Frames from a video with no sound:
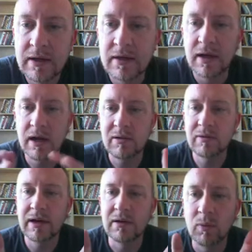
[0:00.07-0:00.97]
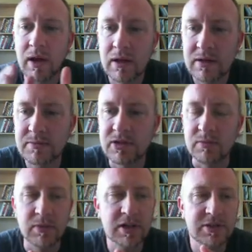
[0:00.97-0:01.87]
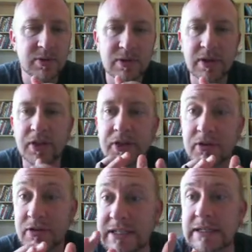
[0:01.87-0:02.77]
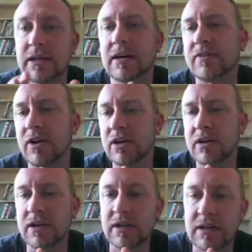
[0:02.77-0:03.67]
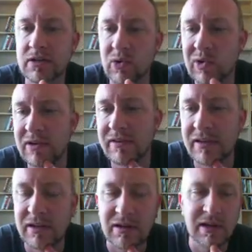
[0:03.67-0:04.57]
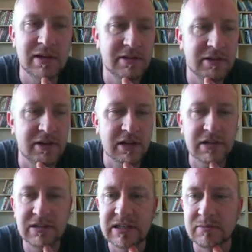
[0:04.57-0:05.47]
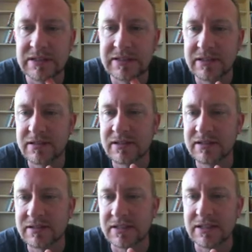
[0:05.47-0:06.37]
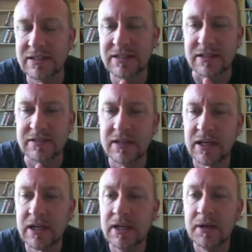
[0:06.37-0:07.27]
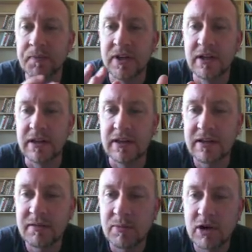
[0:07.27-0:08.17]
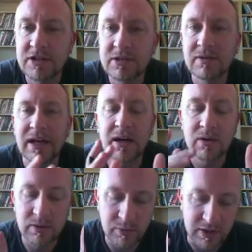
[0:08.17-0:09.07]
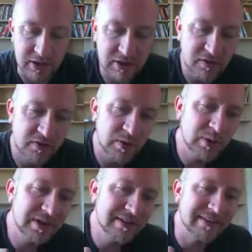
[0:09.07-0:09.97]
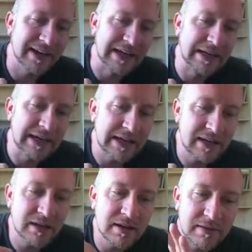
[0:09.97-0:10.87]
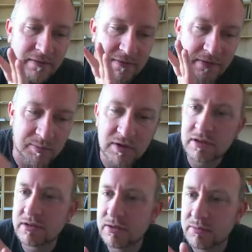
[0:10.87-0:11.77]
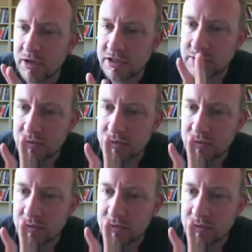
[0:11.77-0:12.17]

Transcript: Hello and welcome to Module 3 of our uh, course in Introductory Business Statistics. This module now, we're going to focus again, similar to in Module